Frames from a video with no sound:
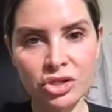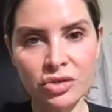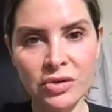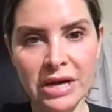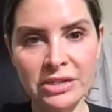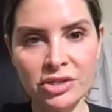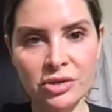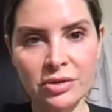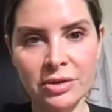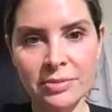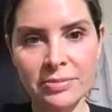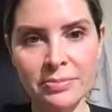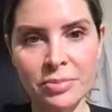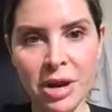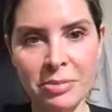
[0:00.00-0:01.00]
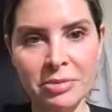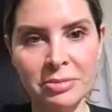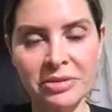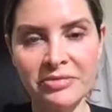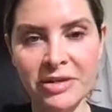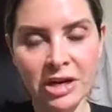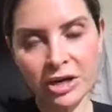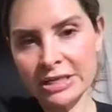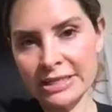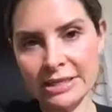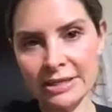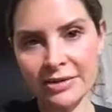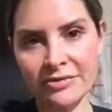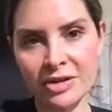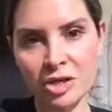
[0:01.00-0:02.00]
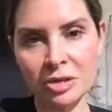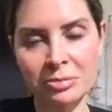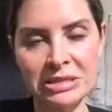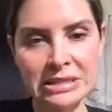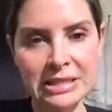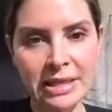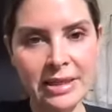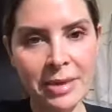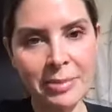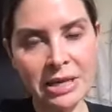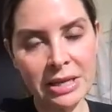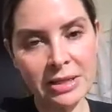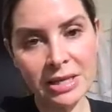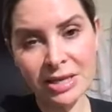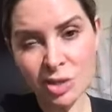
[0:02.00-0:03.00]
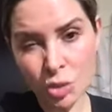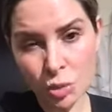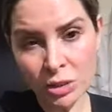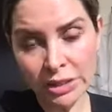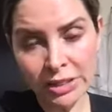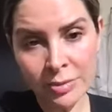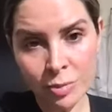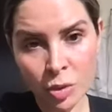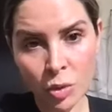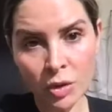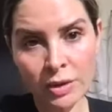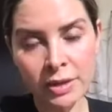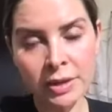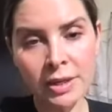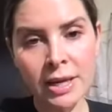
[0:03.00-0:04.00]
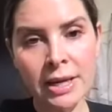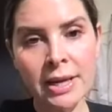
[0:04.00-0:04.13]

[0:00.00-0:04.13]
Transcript: You guys are probably very sick of hearing me say that, but I think it's really important.